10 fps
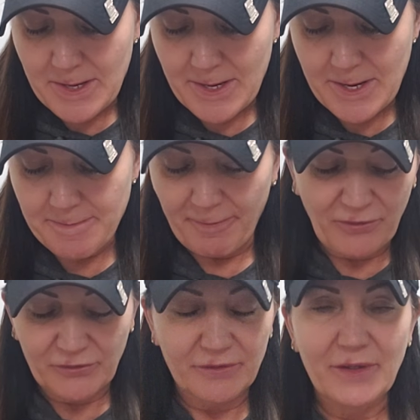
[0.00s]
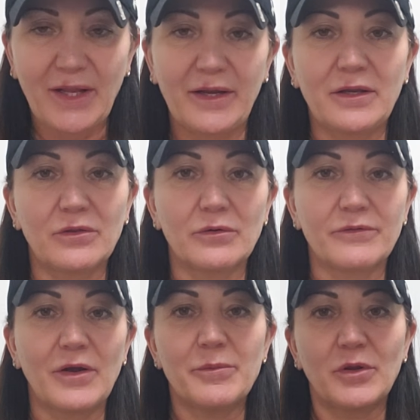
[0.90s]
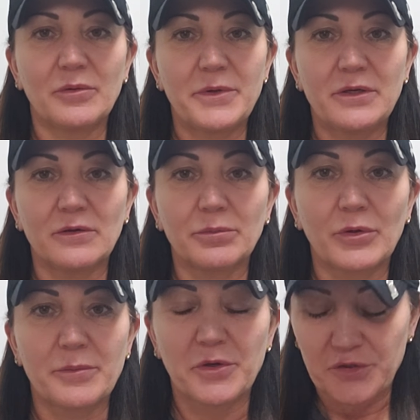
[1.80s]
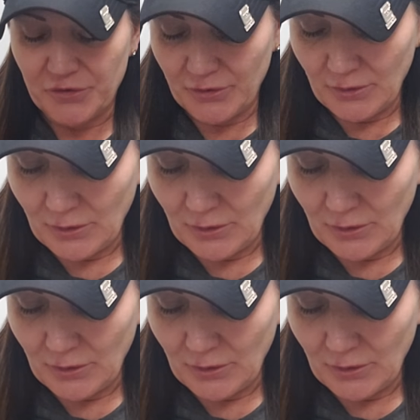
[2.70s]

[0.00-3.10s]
Other than that, any 35 millimeter pretty much